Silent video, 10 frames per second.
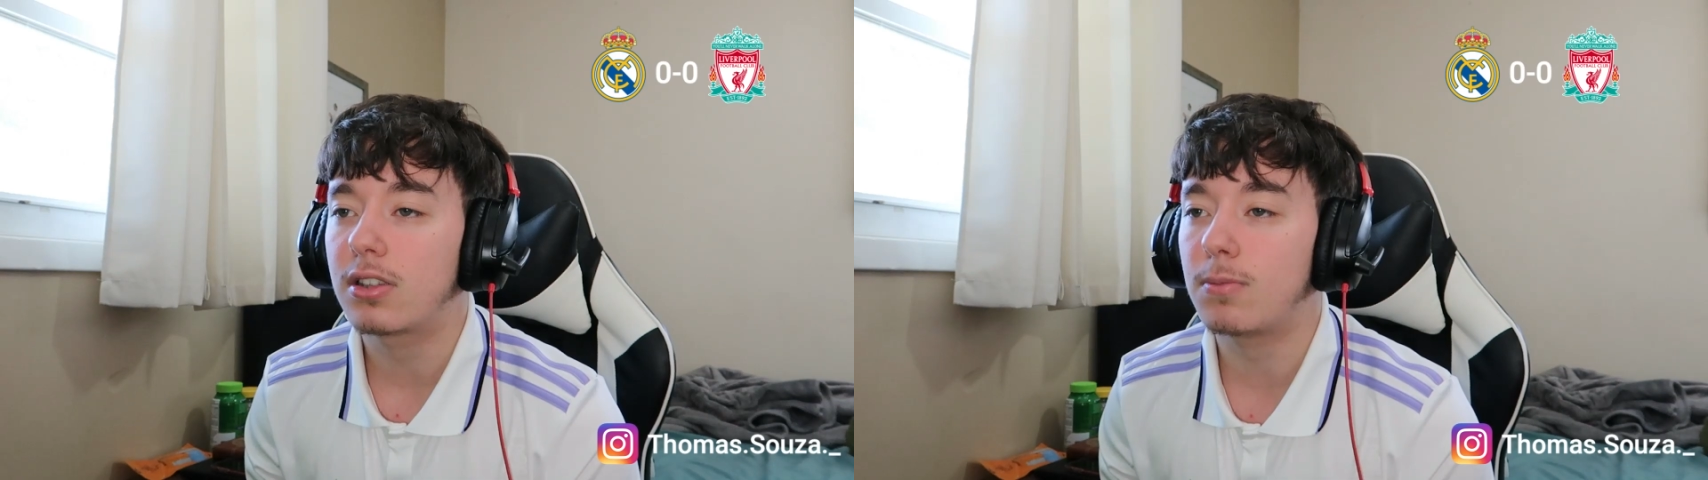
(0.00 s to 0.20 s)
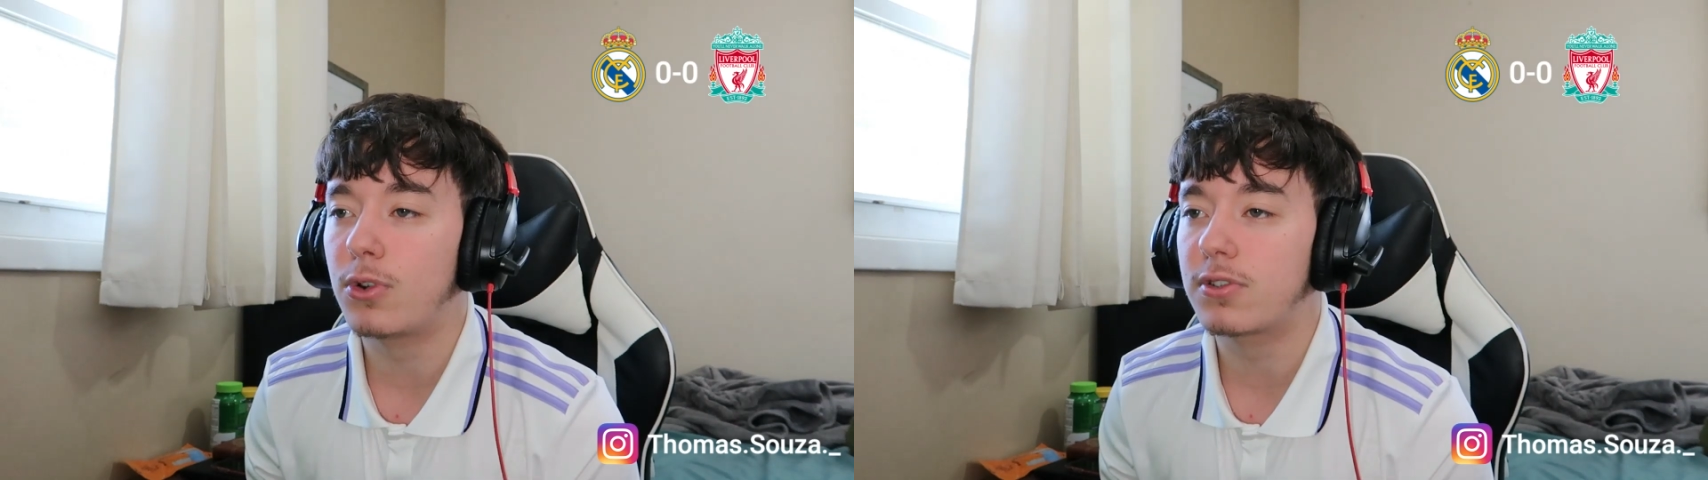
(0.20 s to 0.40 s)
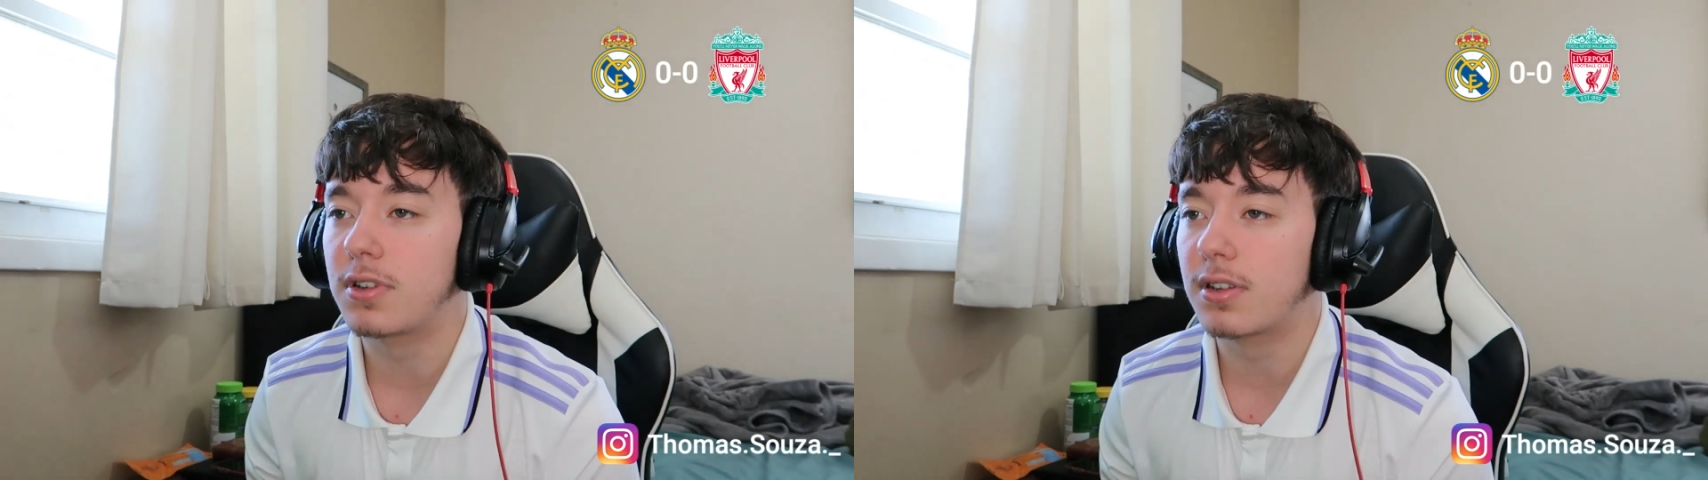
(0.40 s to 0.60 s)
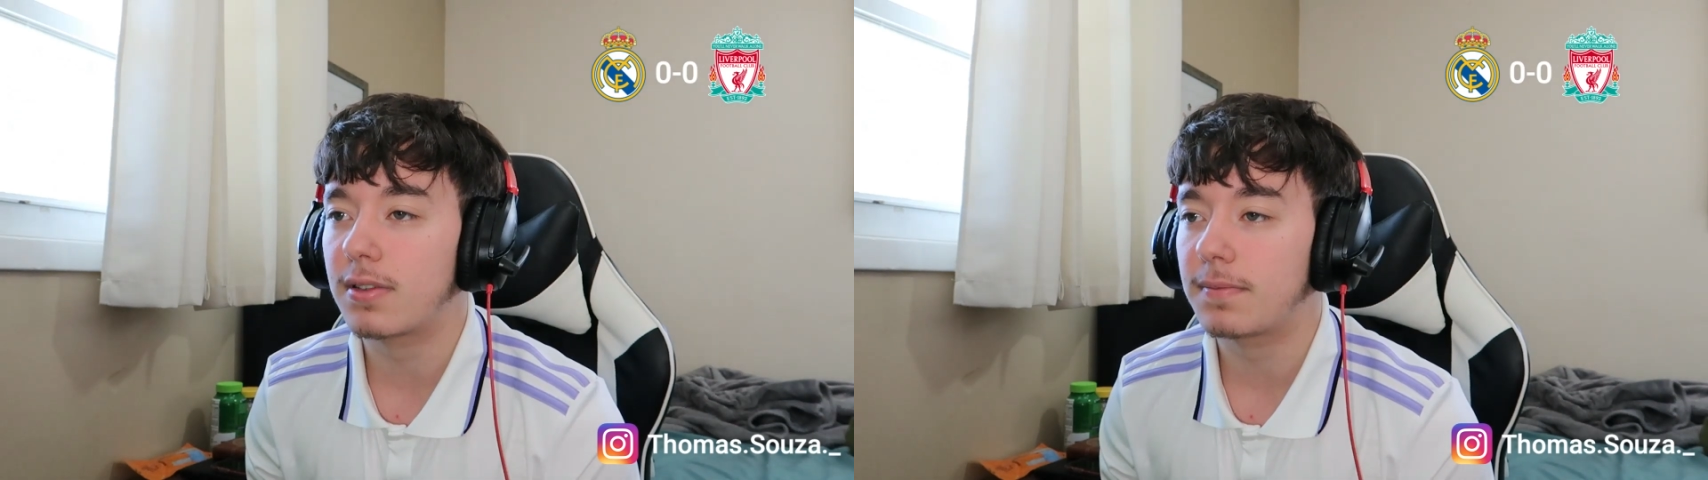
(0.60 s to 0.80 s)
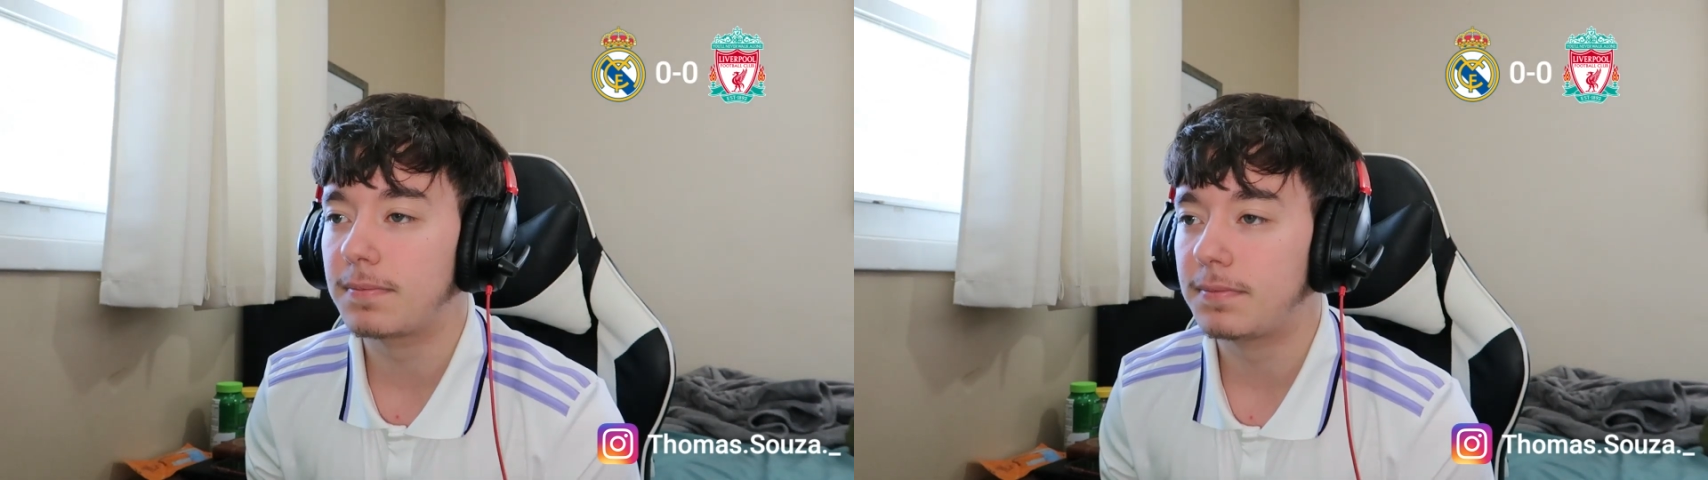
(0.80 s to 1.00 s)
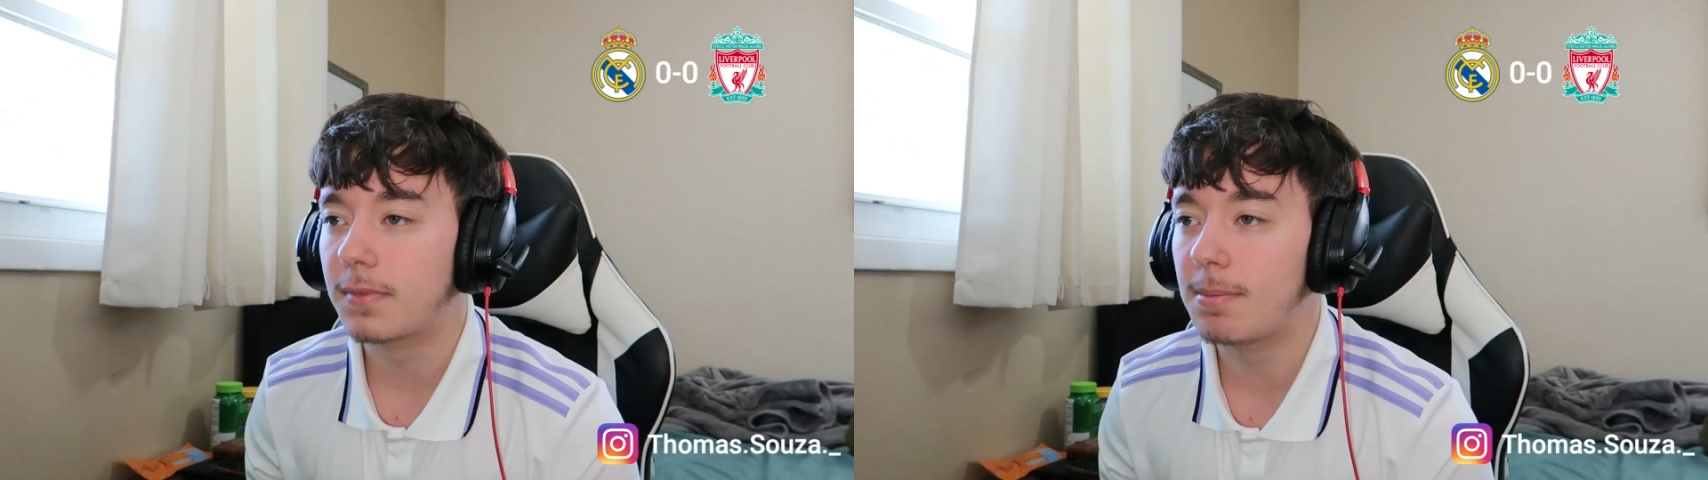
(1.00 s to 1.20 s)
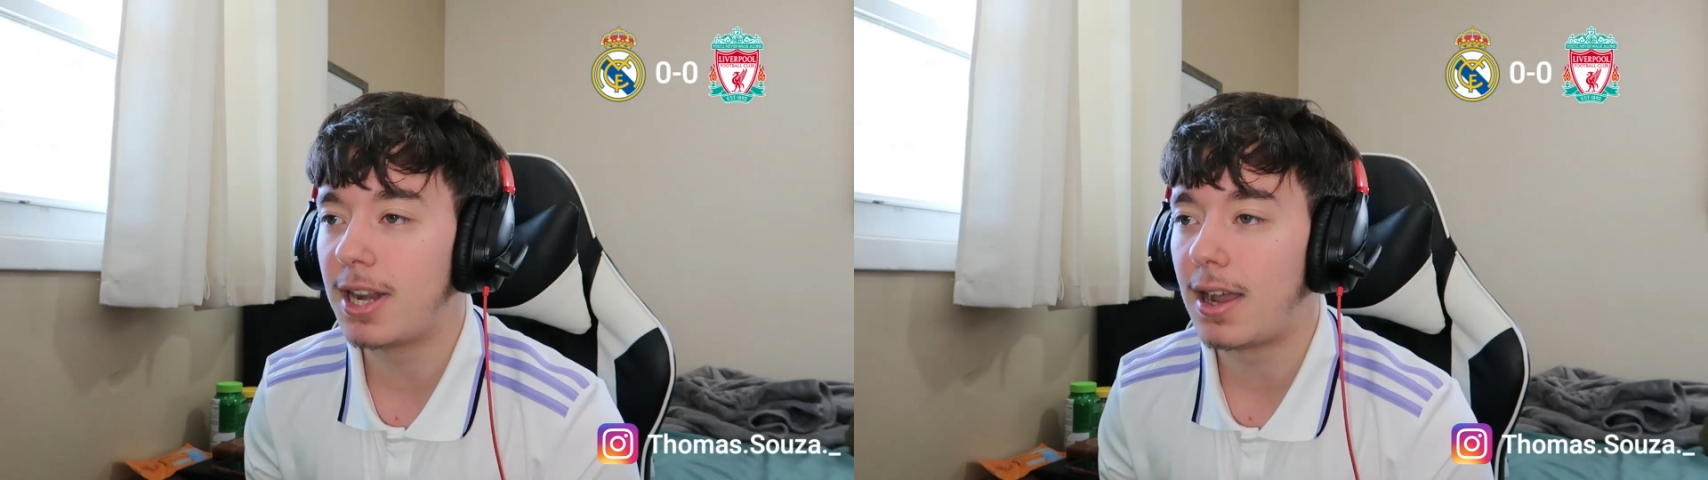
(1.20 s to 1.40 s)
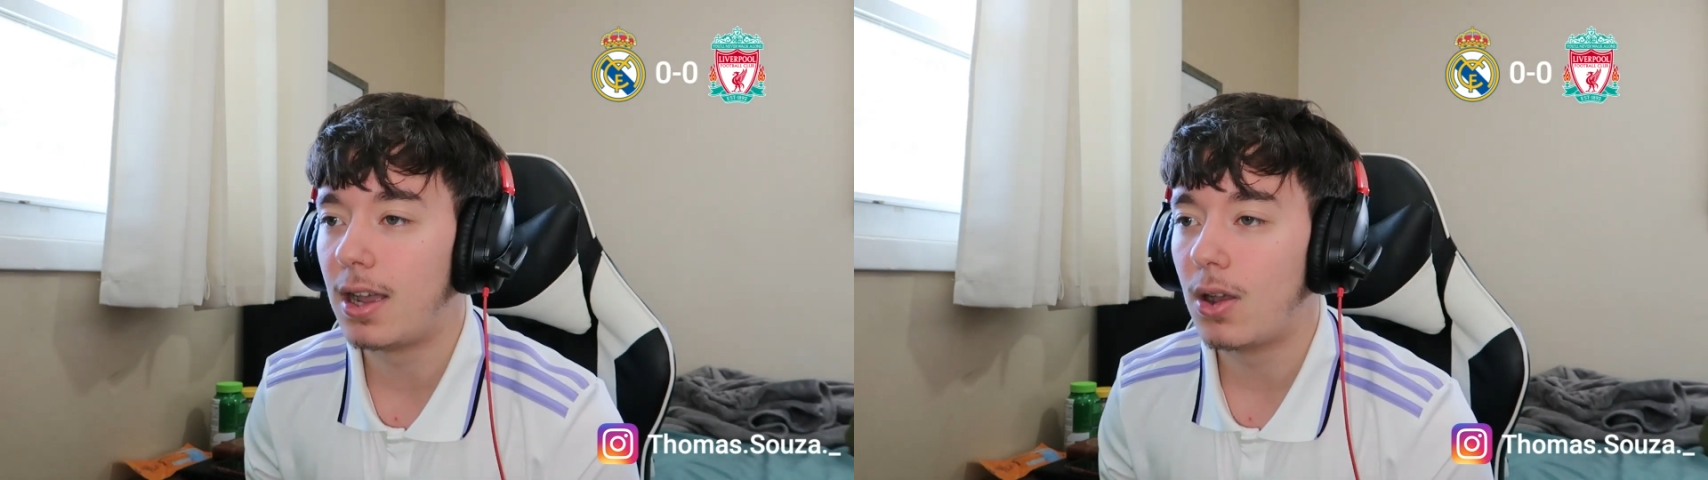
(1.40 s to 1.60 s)
Modric.
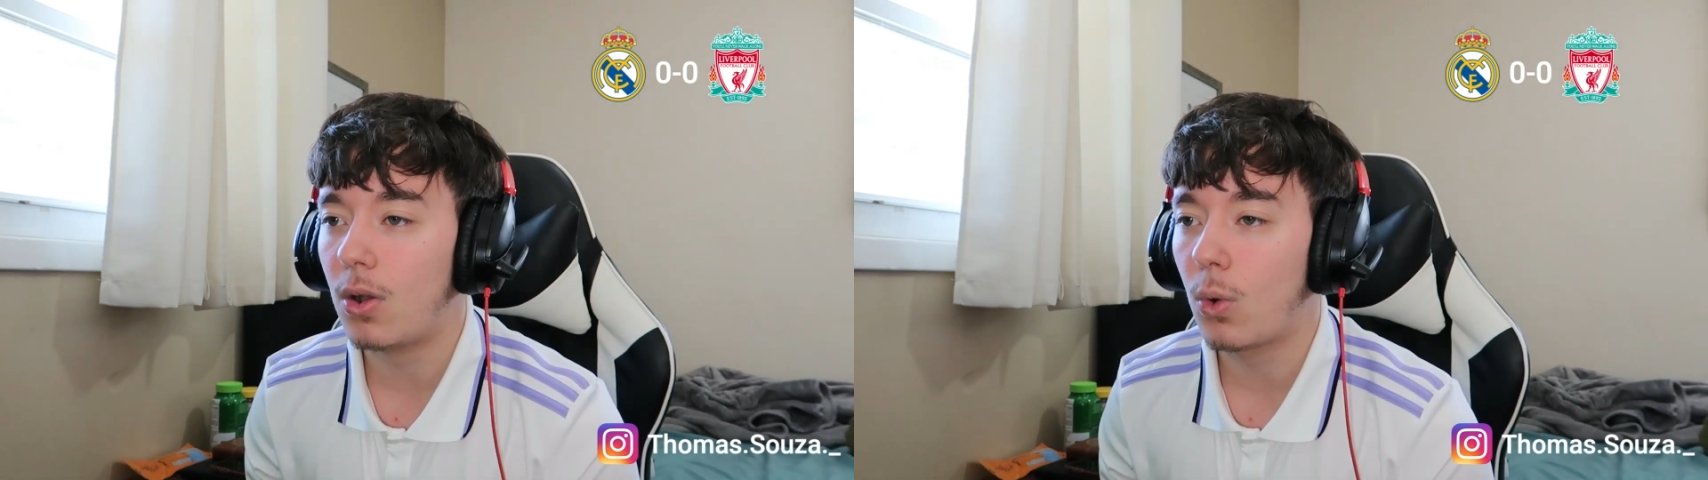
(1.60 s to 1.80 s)
Mira.